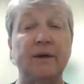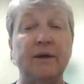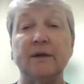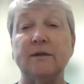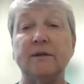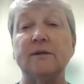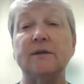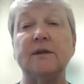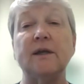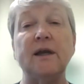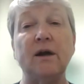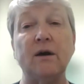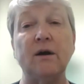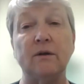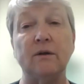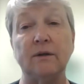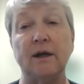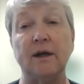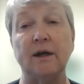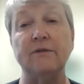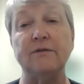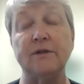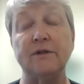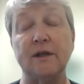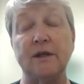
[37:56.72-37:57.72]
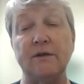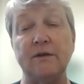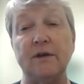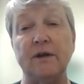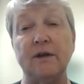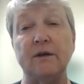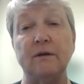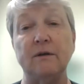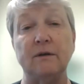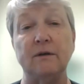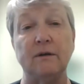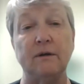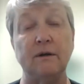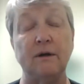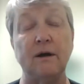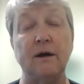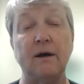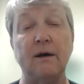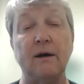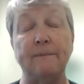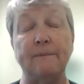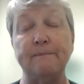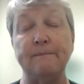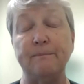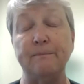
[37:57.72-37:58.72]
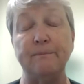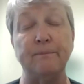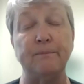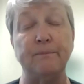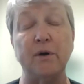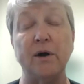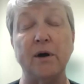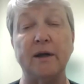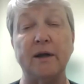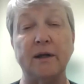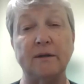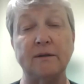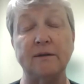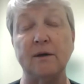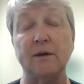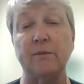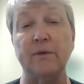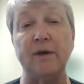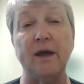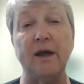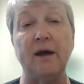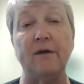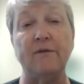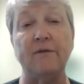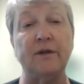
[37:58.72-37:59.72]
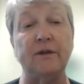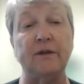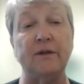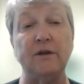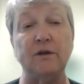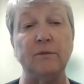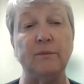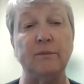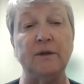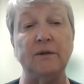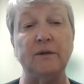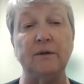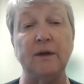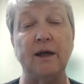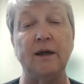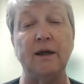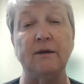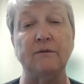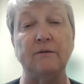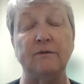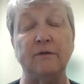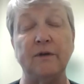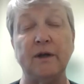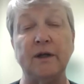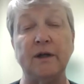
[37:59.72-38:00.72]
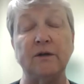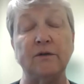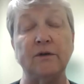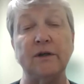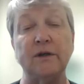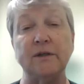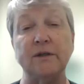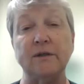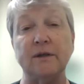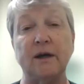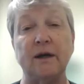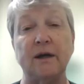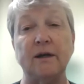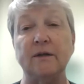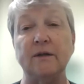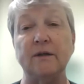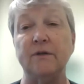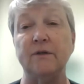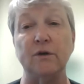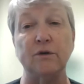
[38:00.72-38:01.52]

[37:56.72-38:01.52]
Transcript: because they are life saving um, products that we have on the human and veterinary side.